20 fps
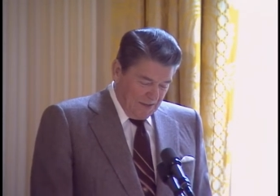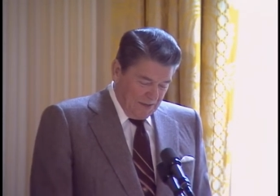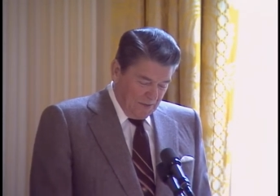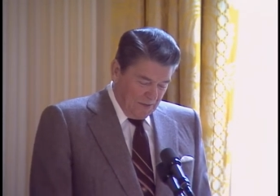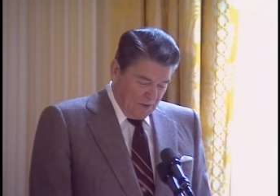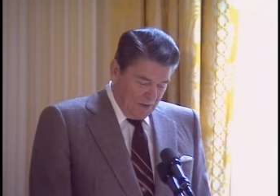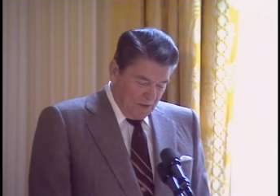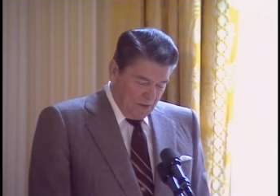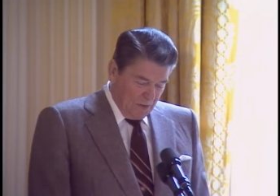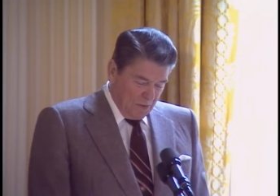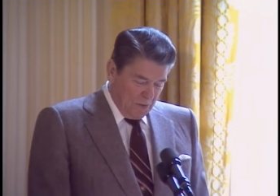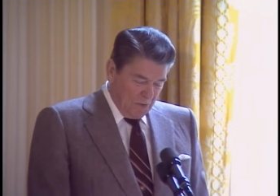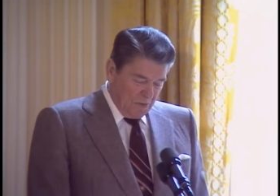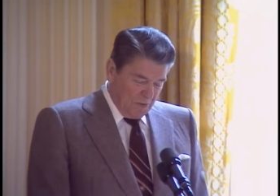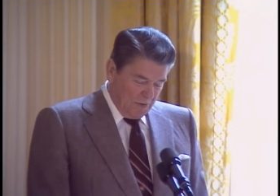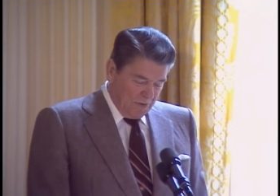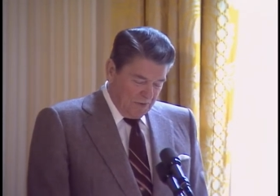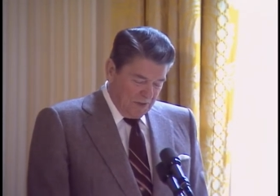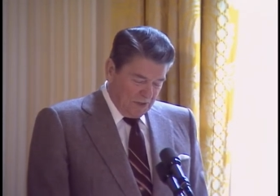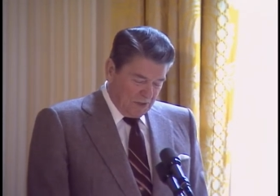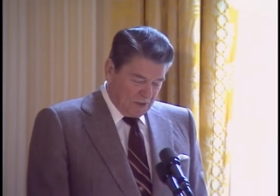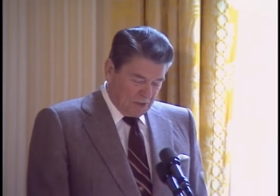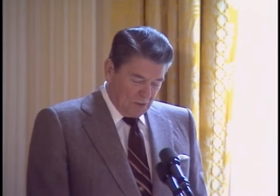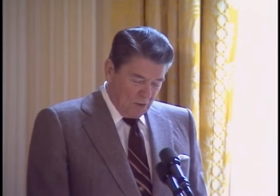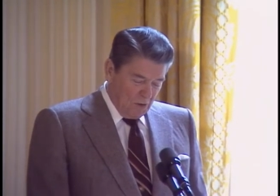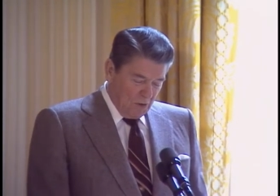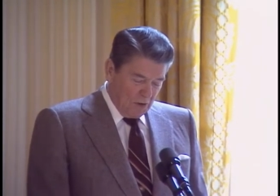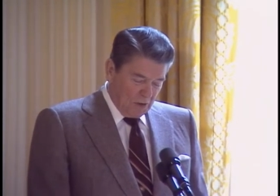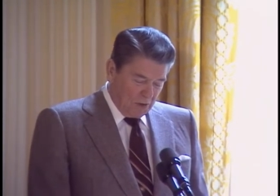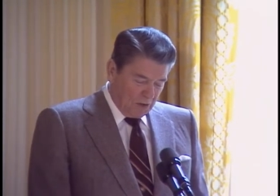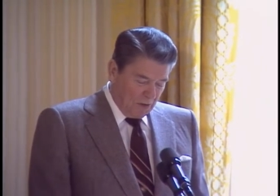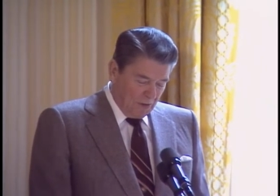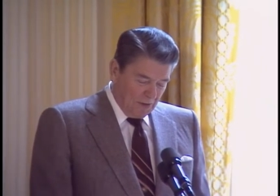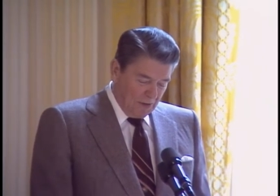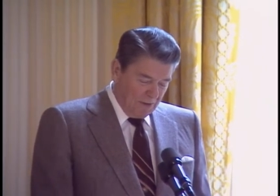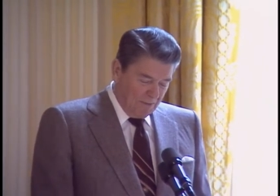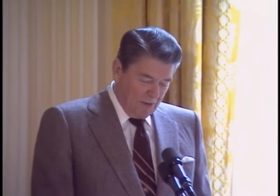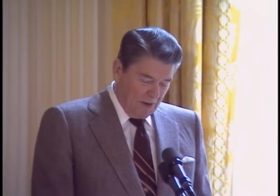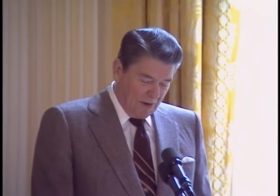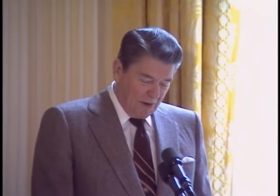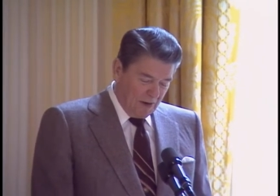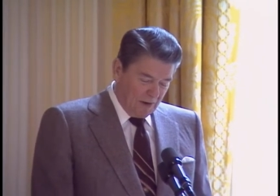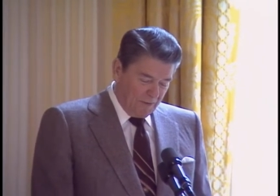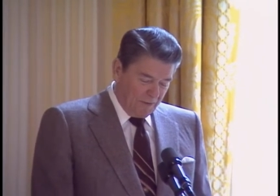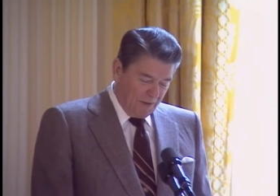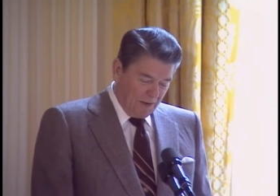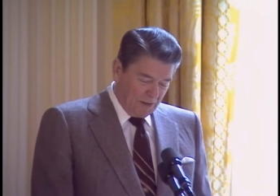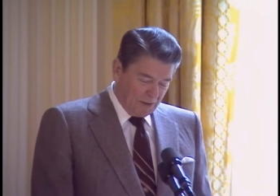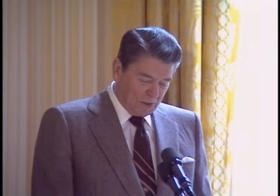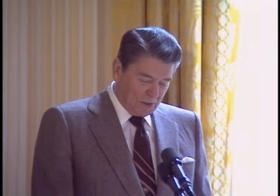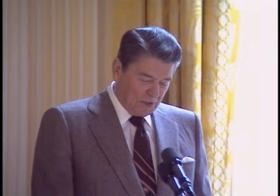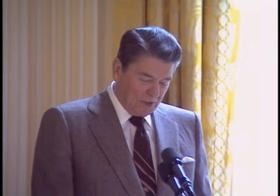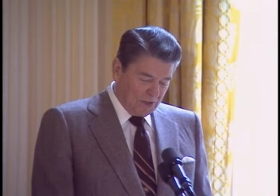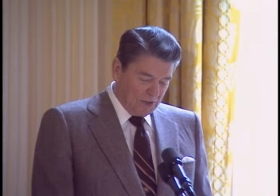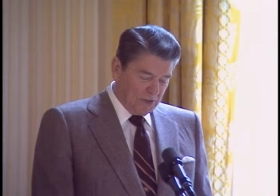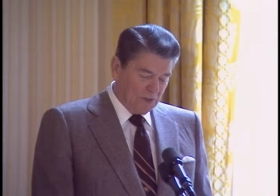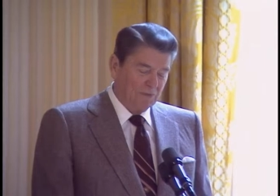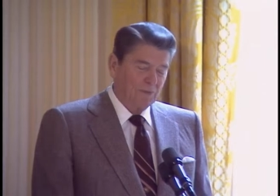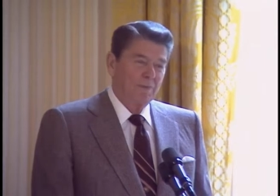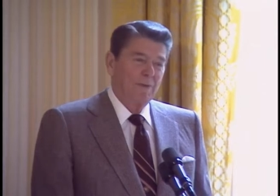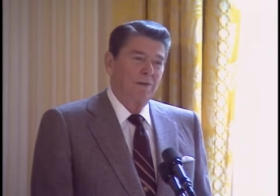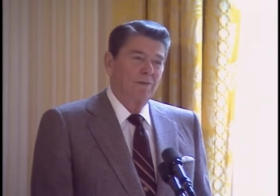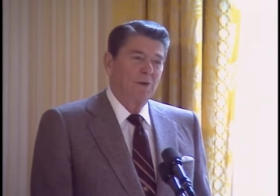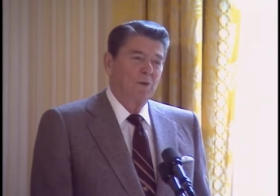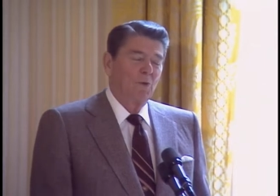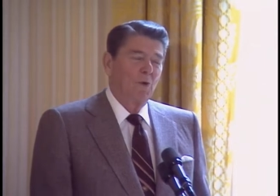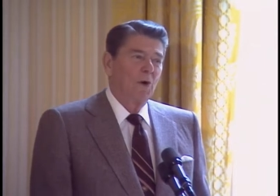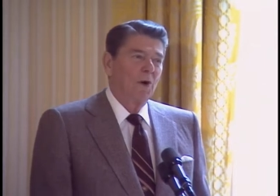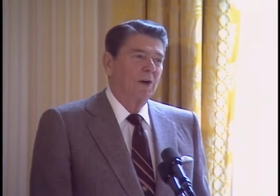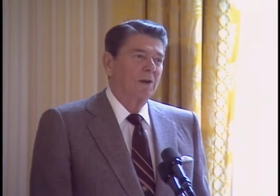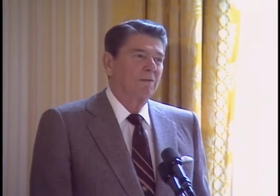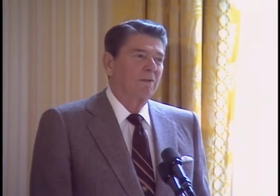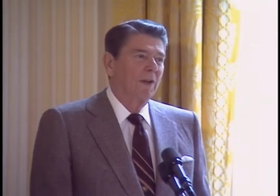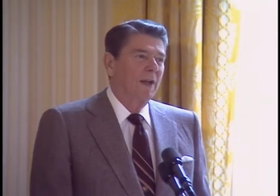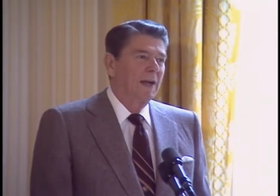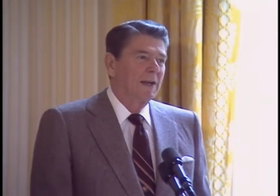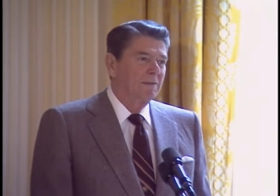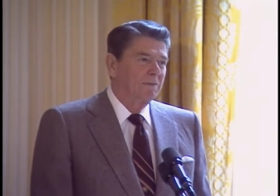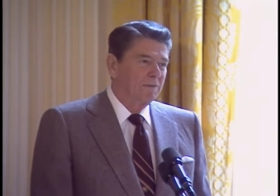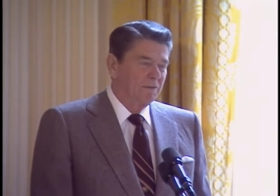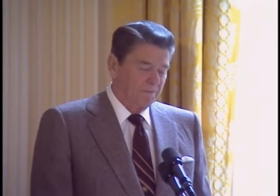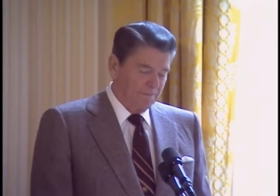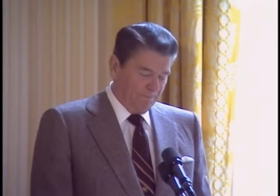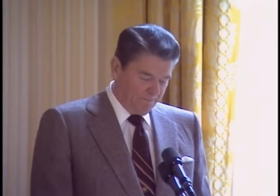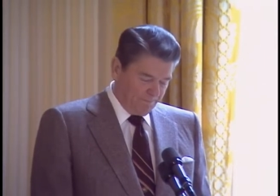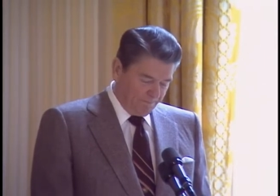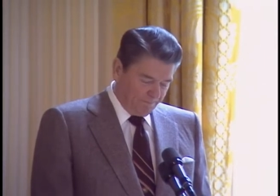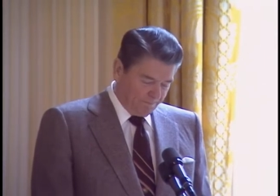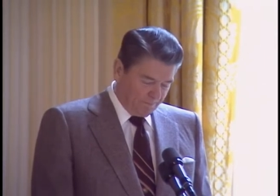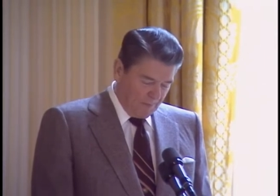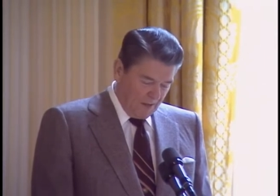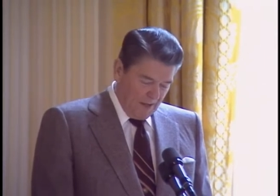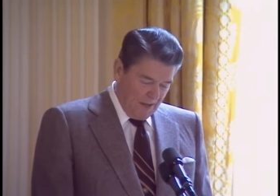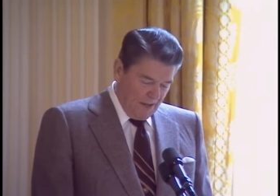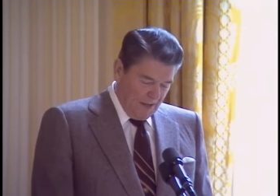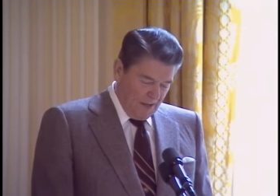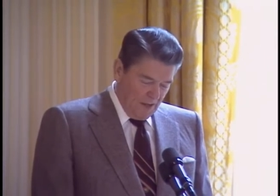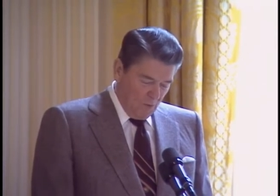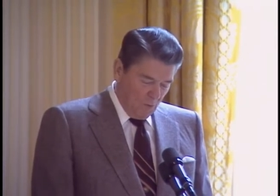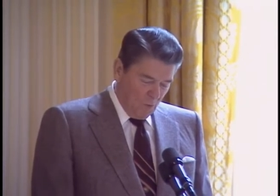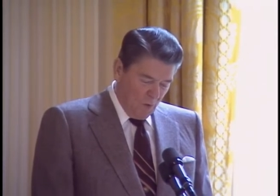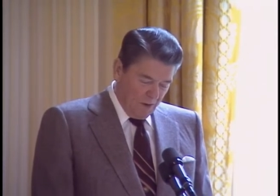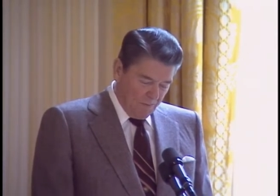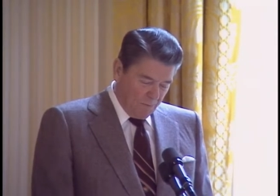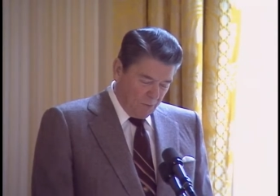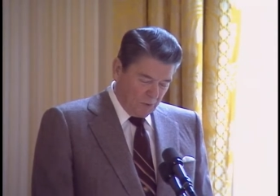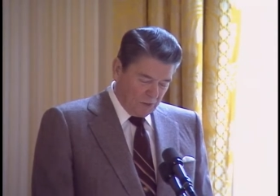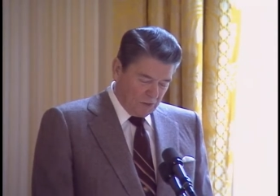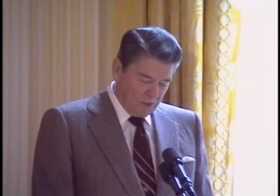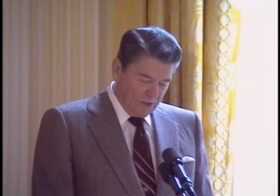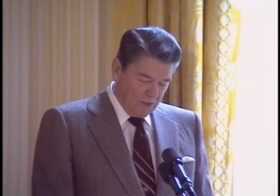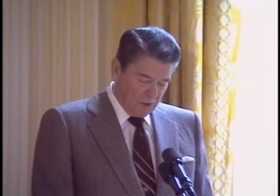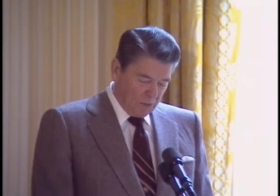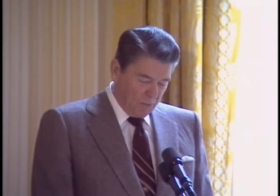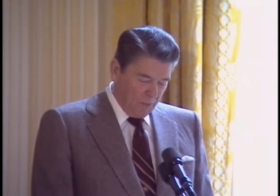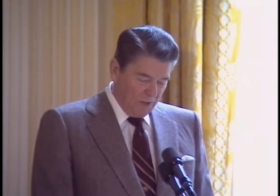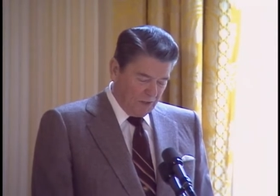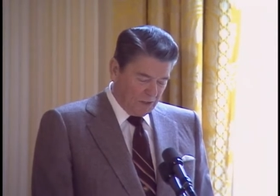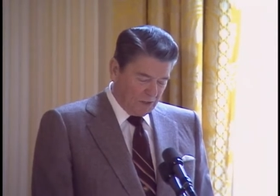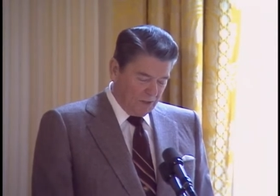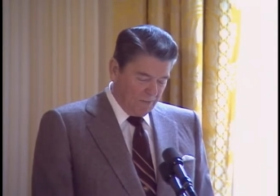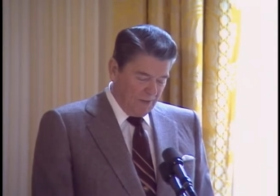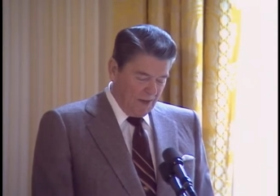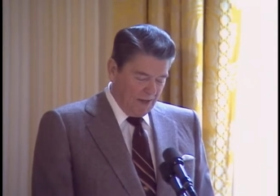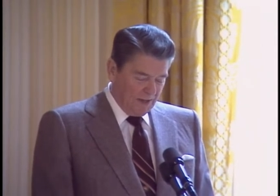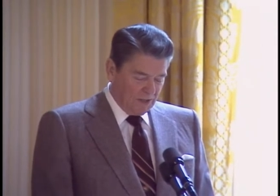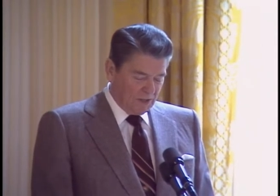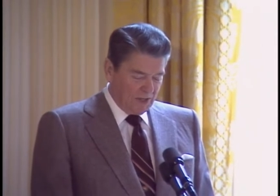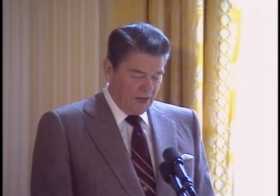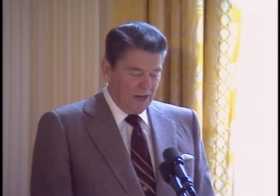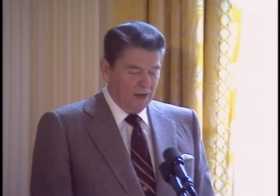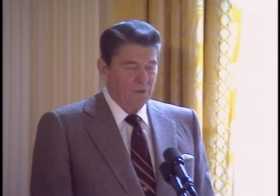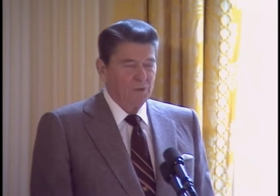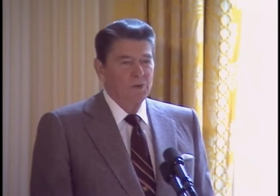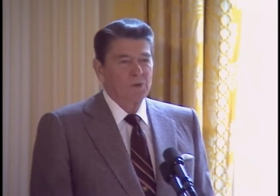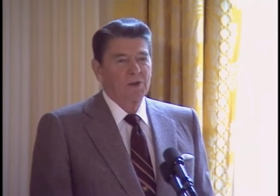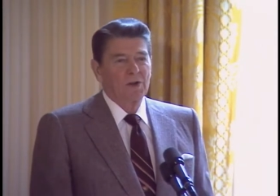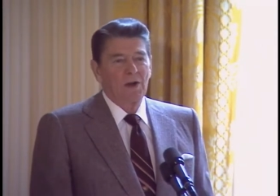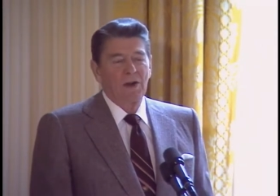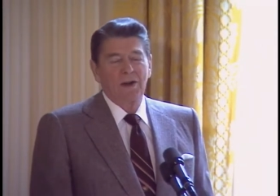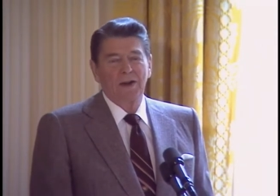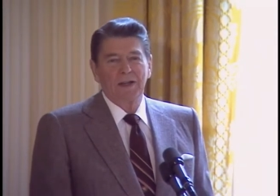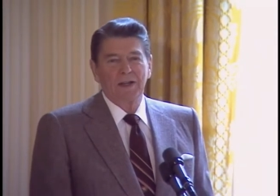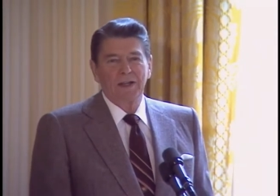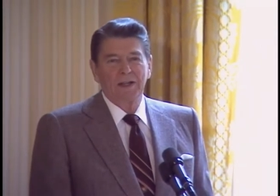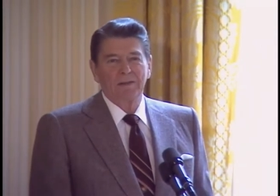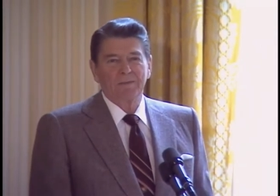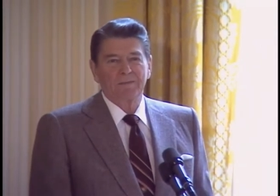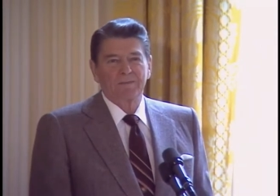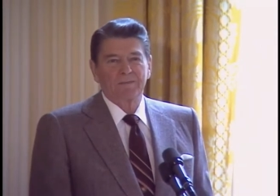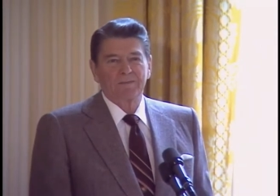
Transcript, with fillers: Well, you know, this strong current among our fellow citizens from every walk of life, one person this brings to mind is Andrew Carnegie.